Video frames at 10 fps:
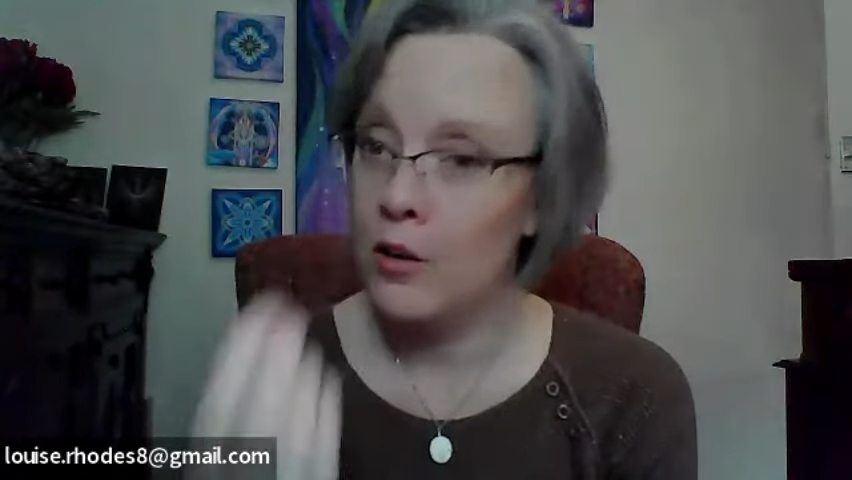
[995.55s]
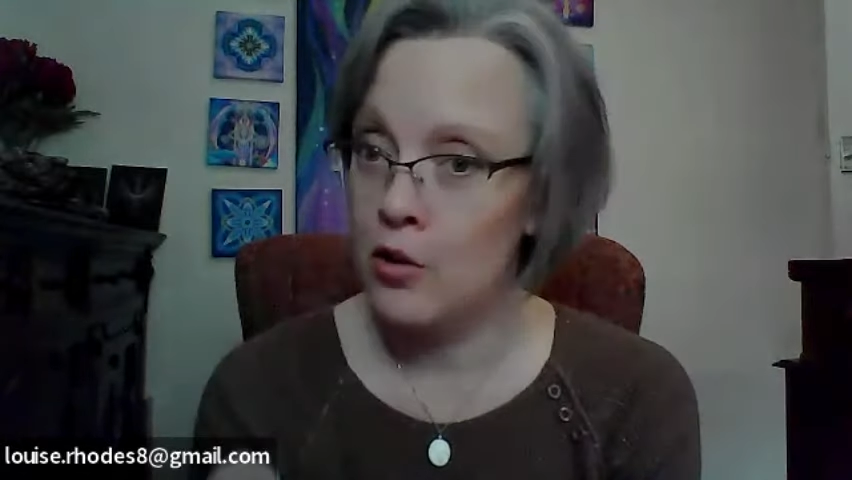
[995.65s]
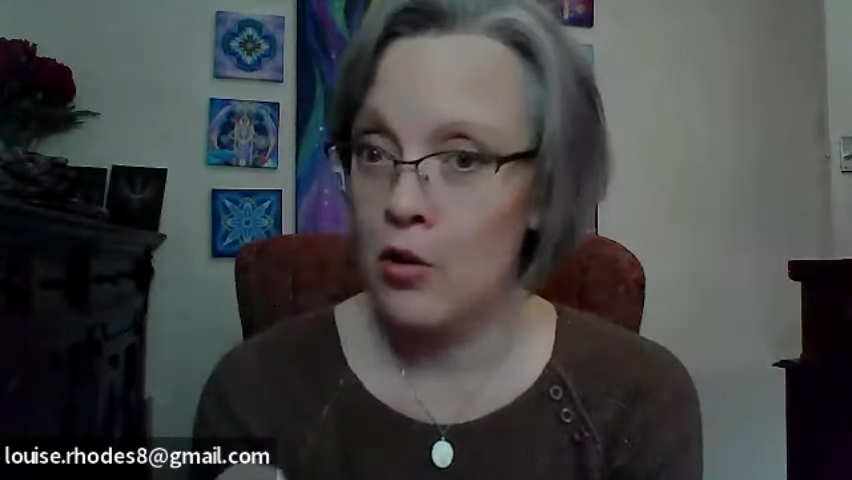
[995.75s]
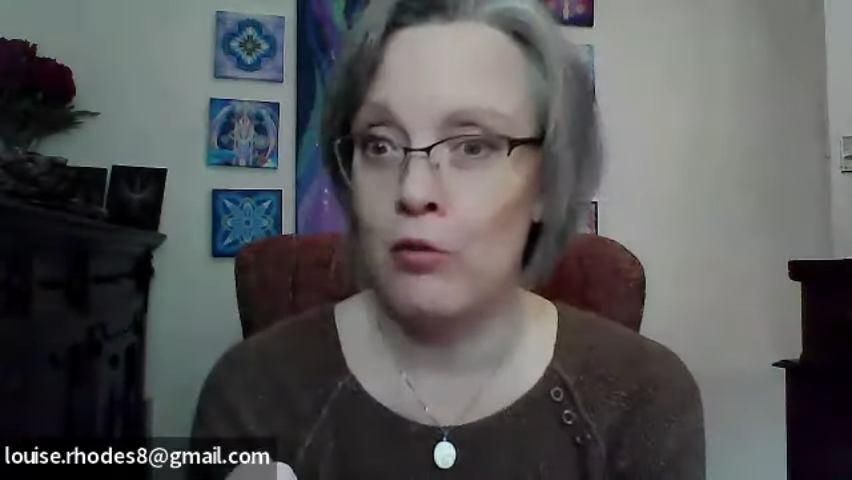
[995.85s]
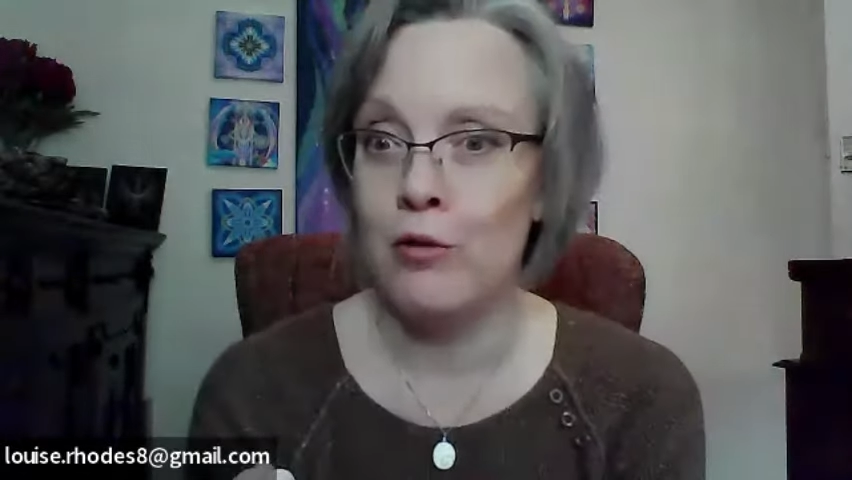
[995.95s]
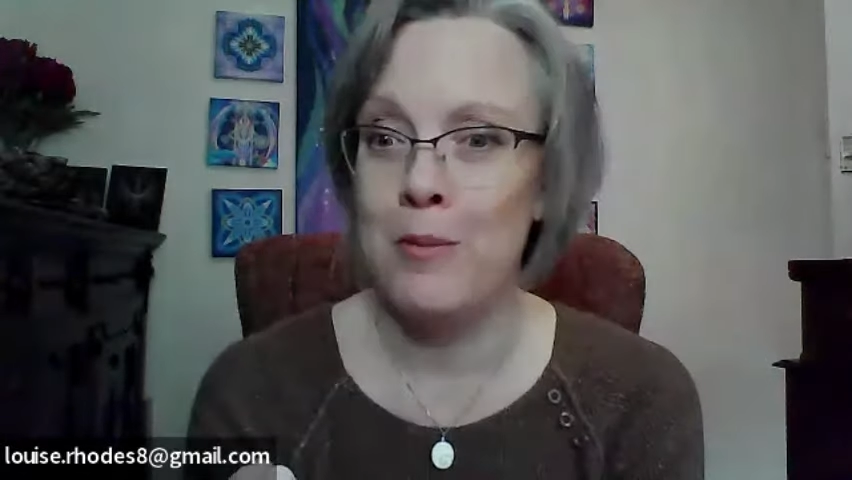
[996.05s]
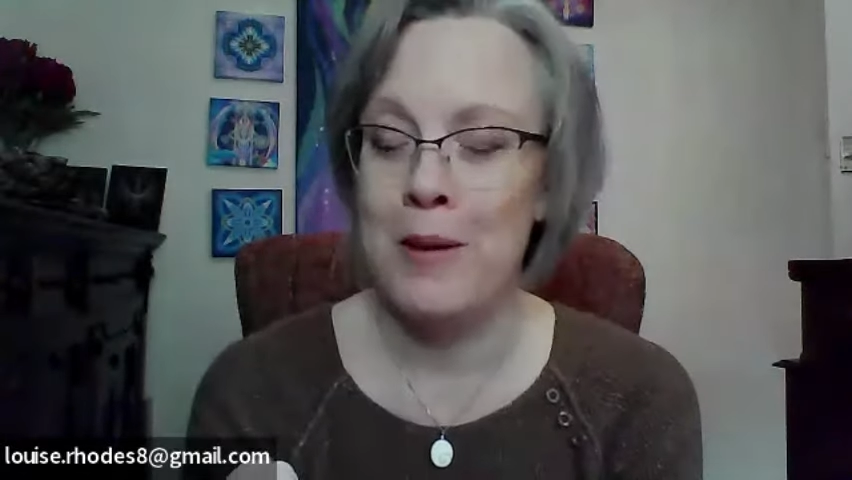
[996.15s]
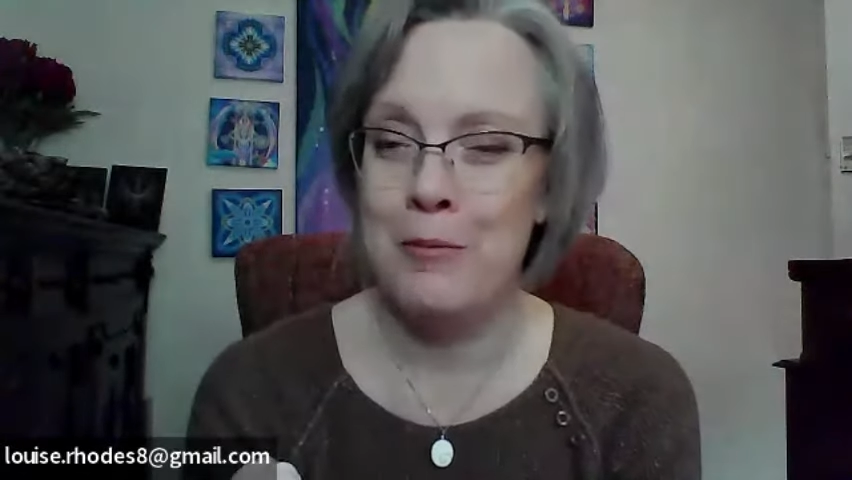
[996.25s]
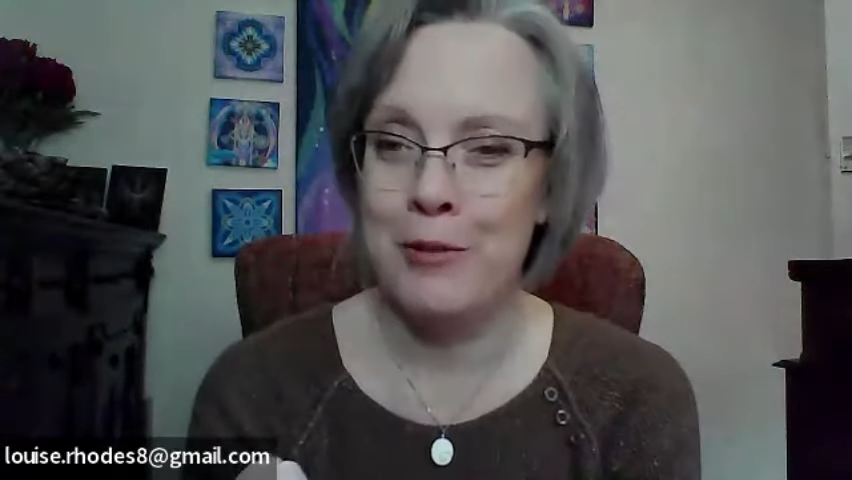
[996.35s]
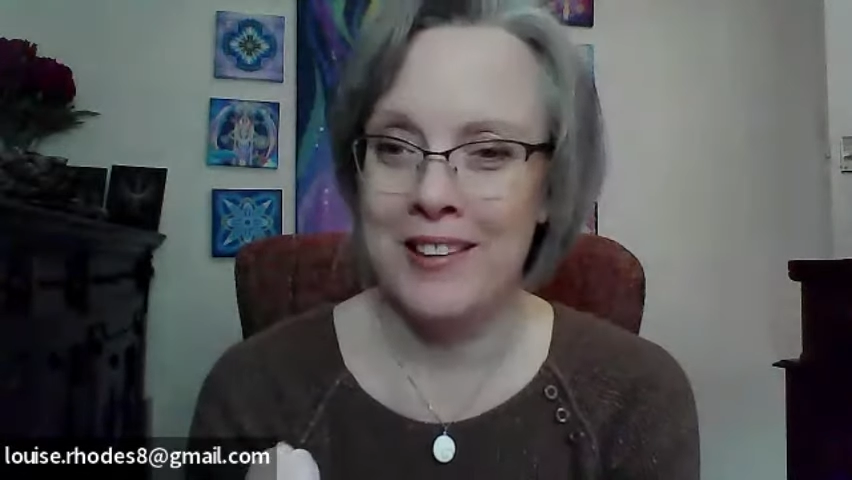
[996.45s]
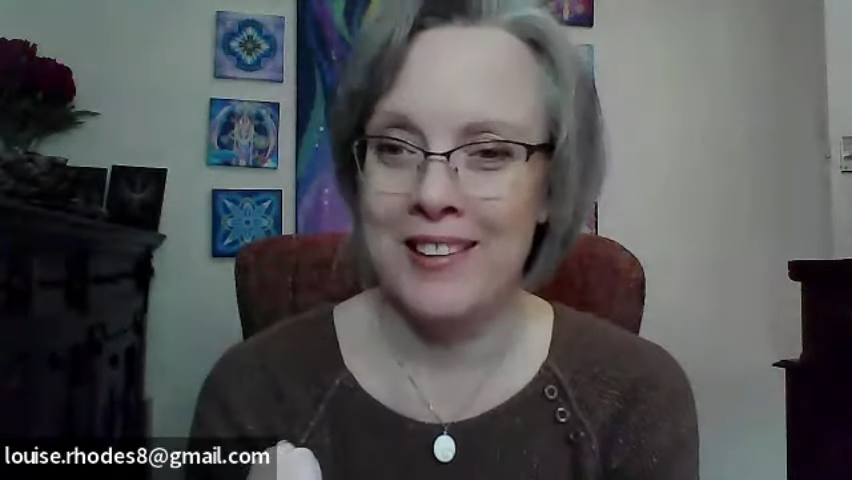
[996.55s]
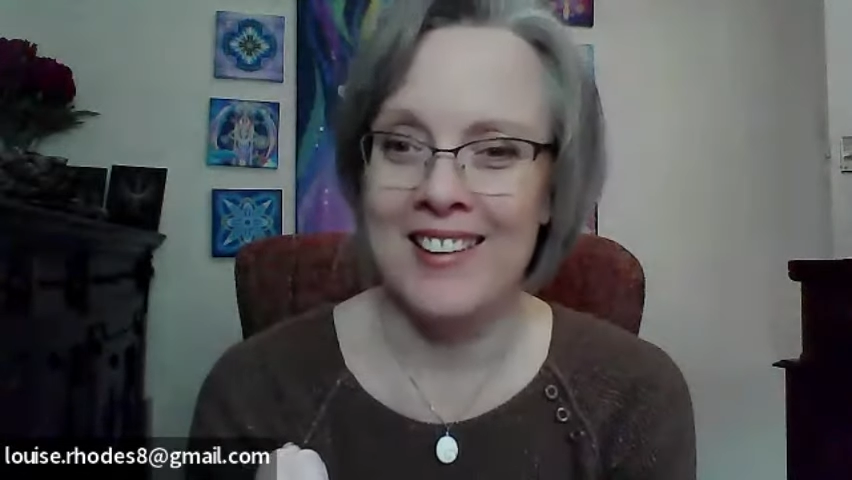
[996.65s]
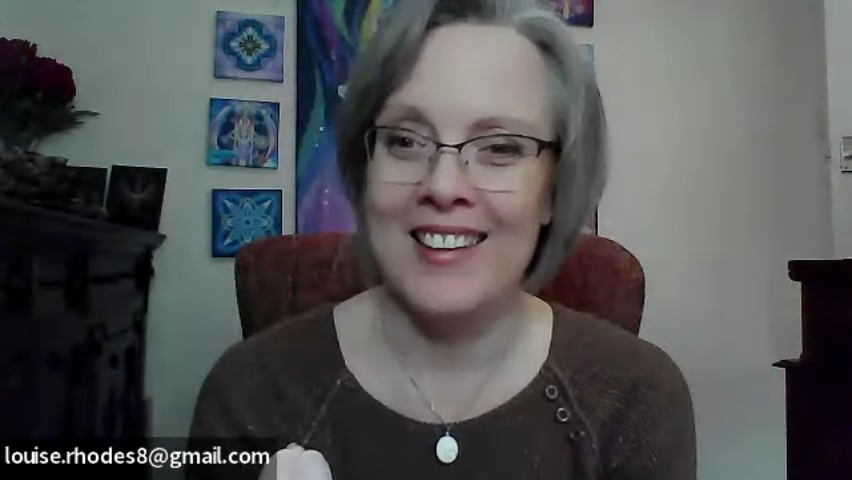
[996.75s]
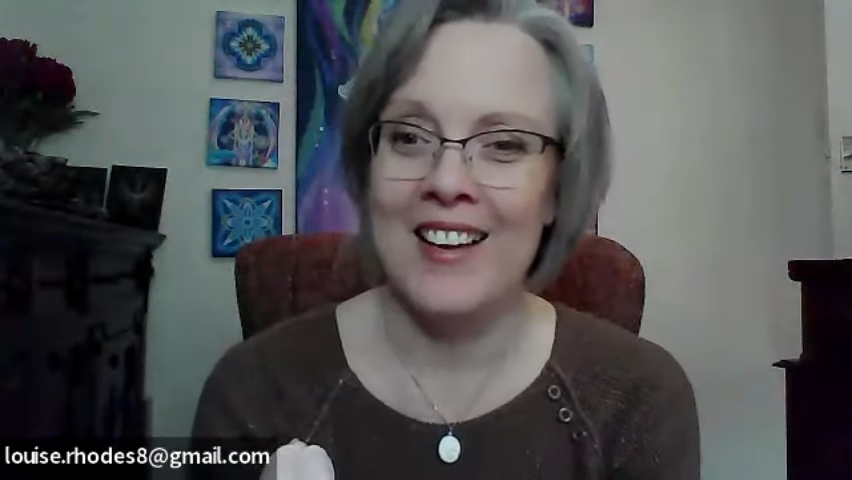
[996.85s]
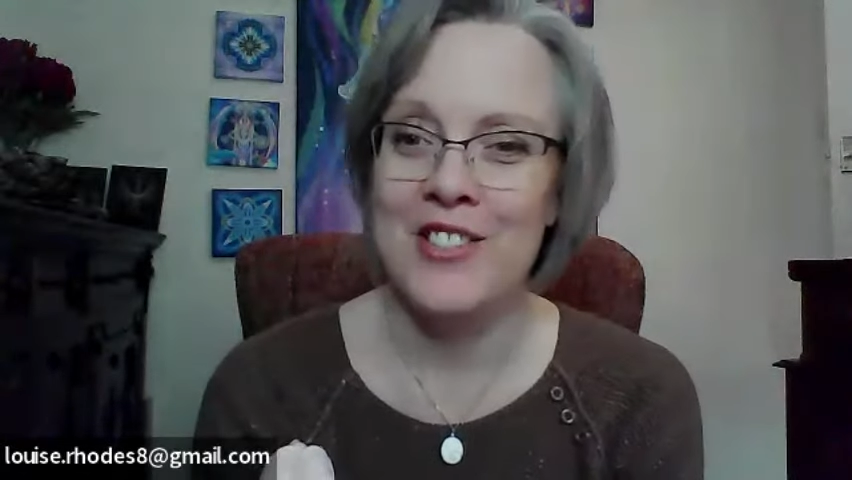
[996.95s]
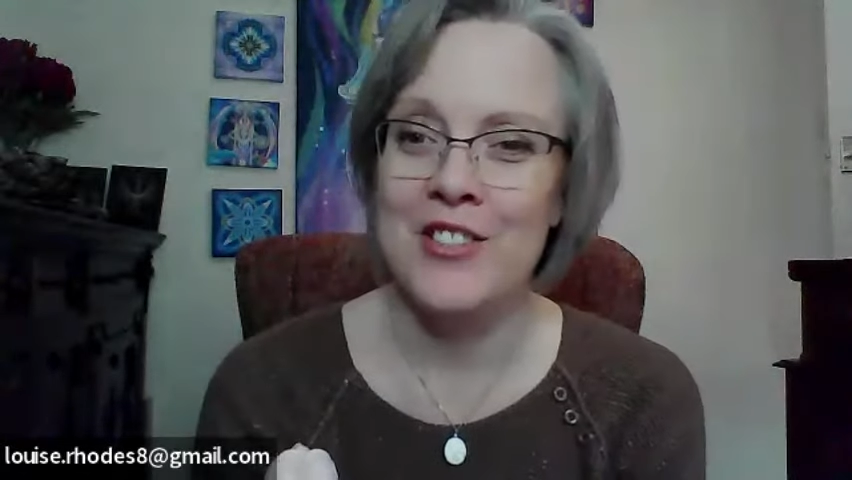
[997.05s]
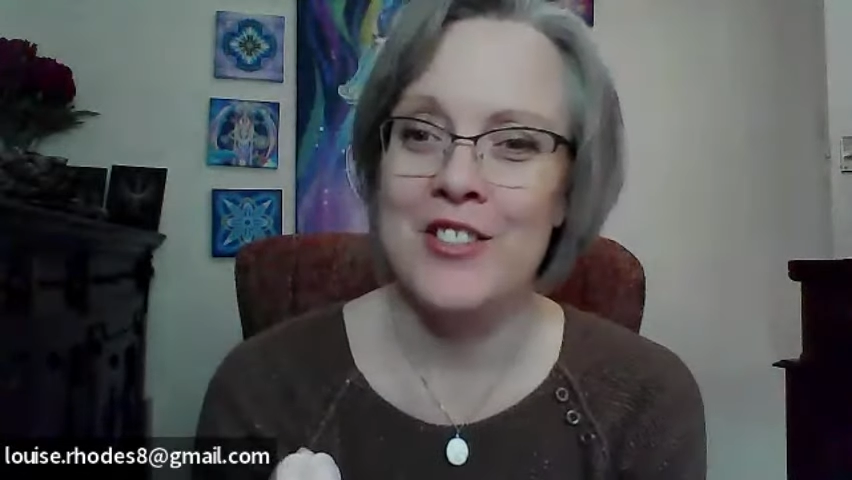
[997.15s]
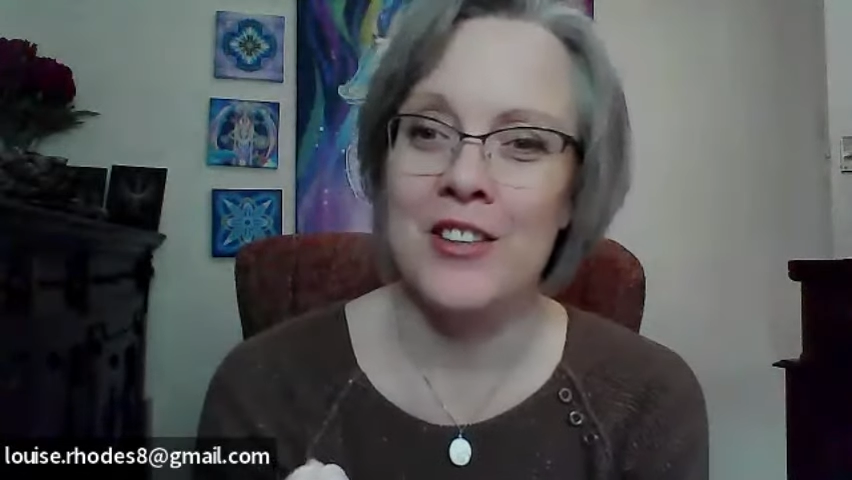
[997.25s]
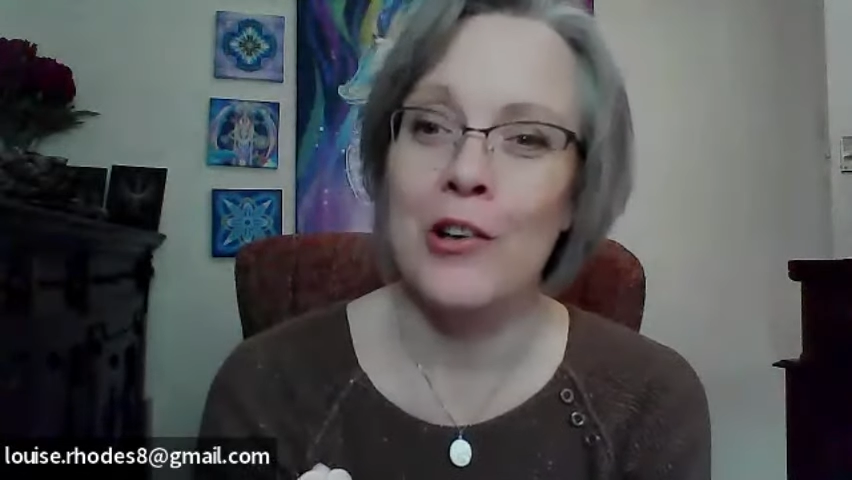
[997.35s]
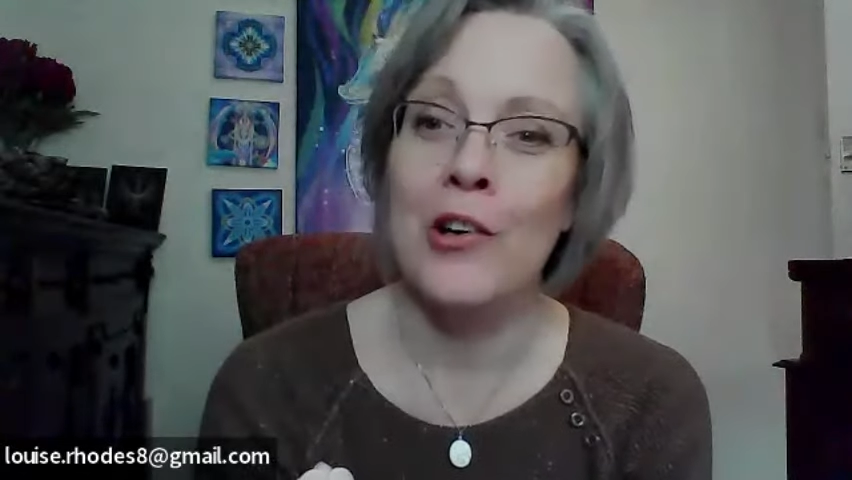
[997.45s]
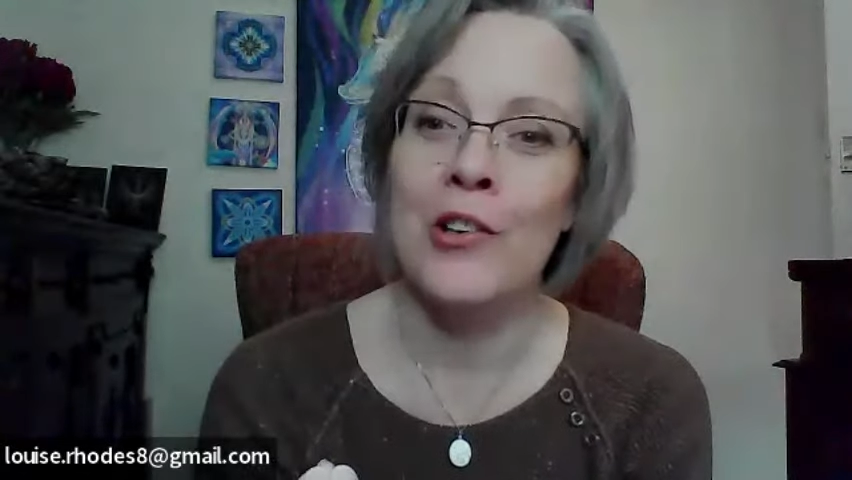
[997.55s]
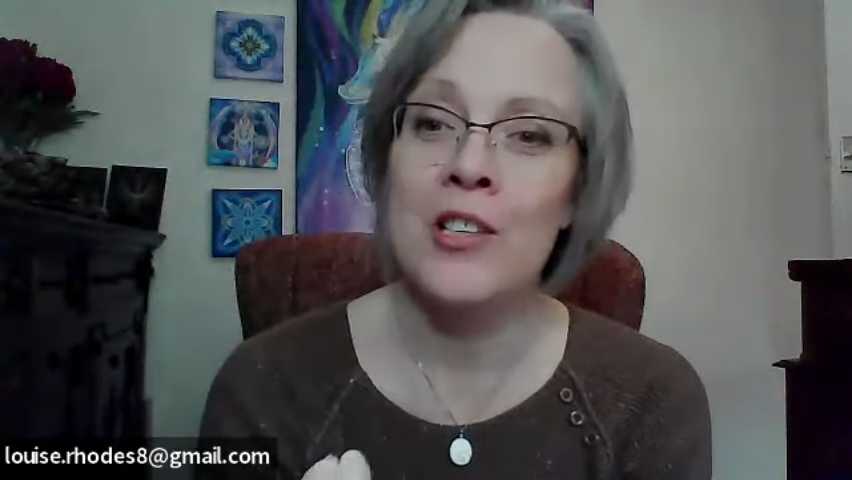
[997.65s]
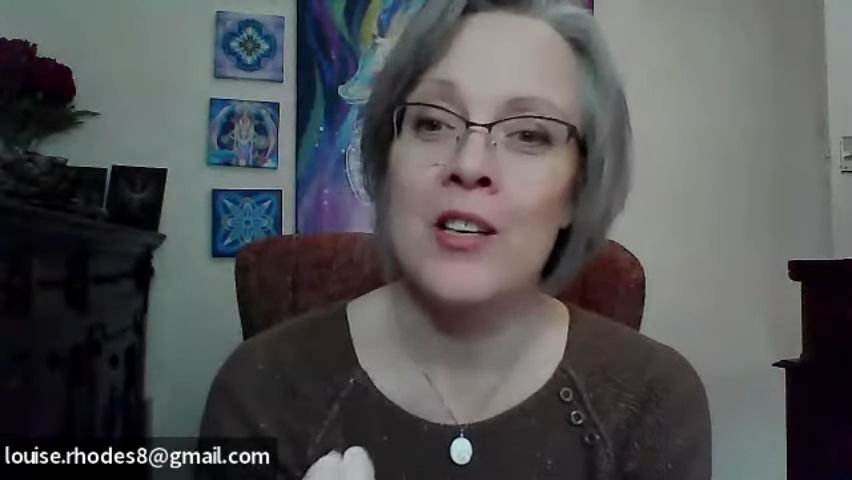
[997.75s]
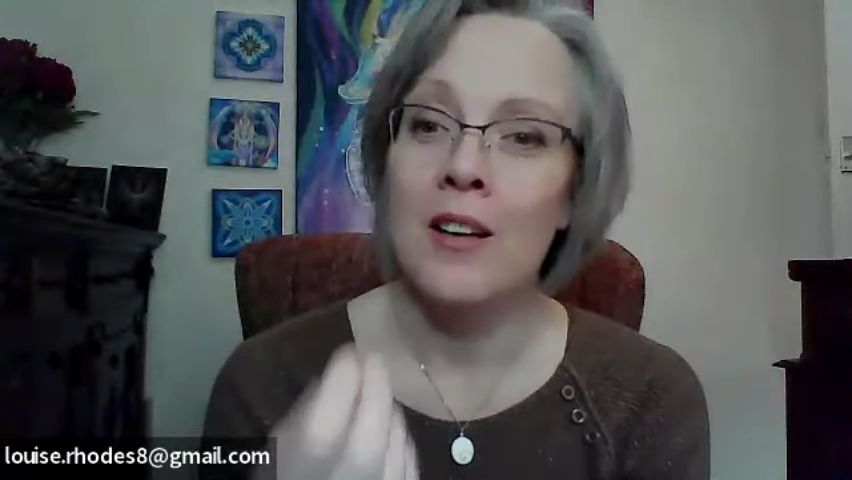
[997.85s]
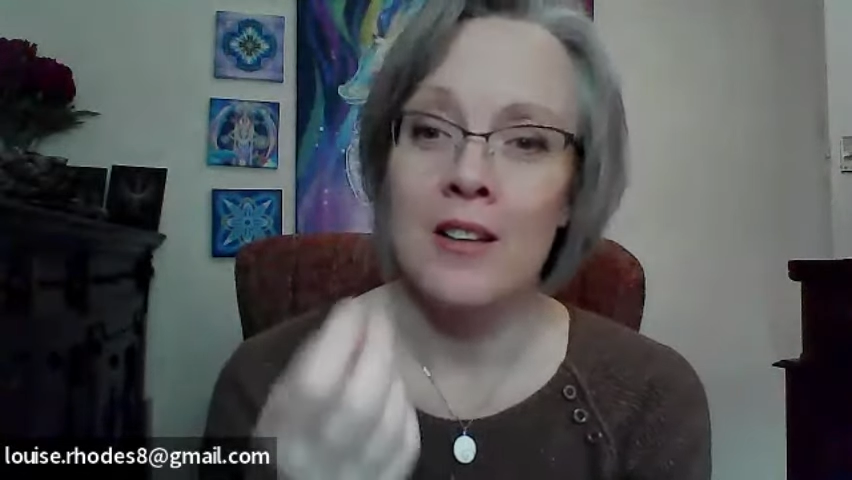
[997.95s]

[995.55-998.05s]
not remembering the connection to God,